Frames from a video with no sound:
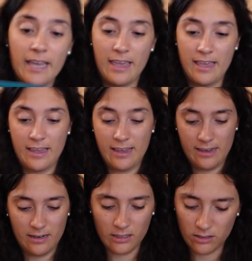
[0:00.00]

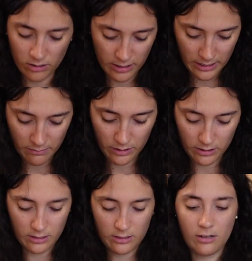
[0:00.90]
And it's okay because
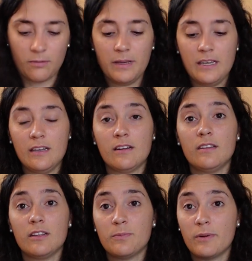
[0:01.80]
it's going to be hidden.
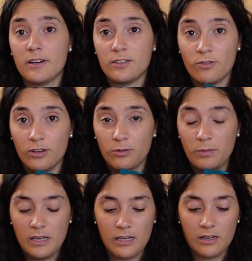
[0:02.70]
This part is going to
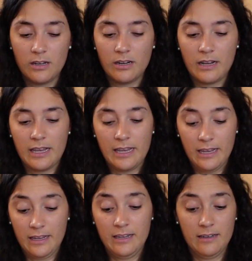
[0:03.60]
be hidden.
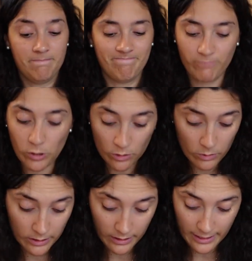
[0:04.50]
And you know
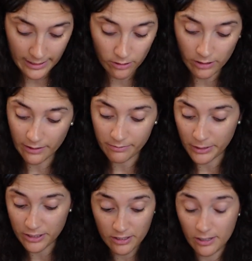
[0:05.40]
what? I don't have
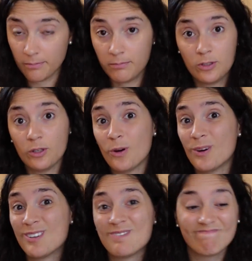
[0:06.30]
much time.
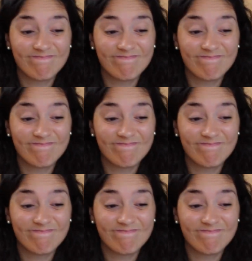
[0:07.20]
So